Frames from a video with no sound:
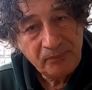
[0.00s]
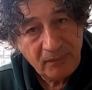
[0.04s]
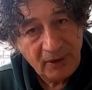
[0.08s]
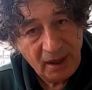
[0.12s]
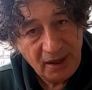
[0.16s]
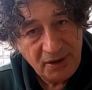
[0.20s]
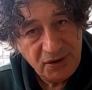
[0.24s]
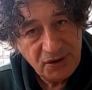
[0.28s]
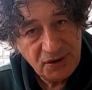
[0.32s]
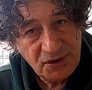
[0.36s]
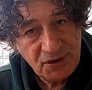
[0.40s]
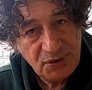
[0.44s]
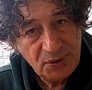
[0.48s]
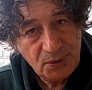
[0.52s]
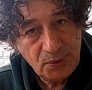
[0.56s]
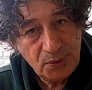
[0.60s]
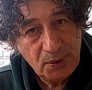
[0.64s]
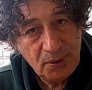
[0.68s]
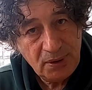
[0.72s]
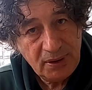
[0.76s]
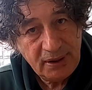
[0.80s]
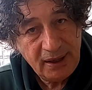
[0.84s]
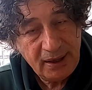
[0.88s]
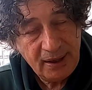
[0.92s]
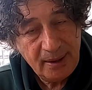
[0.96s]
that you
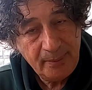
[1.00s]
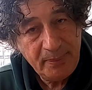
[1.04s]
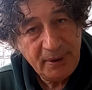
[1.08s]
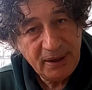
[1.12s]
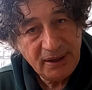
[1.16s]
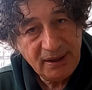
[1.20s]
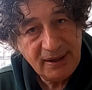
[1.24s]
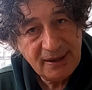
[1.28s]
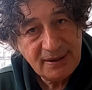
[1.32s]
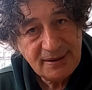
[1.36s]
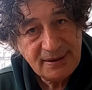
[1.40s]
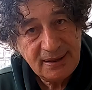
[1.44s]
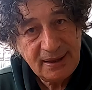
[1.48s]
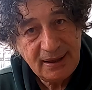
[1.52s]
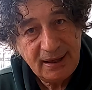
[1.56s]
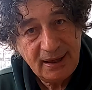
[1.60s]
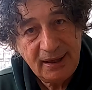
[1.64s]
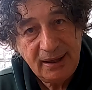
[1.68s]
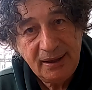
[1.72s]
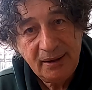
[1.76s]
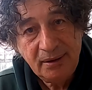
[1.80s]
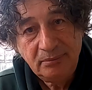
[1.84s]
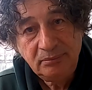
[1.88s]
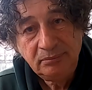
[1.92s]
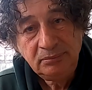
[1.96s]
saw that I picked
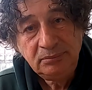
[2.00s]
yesterday,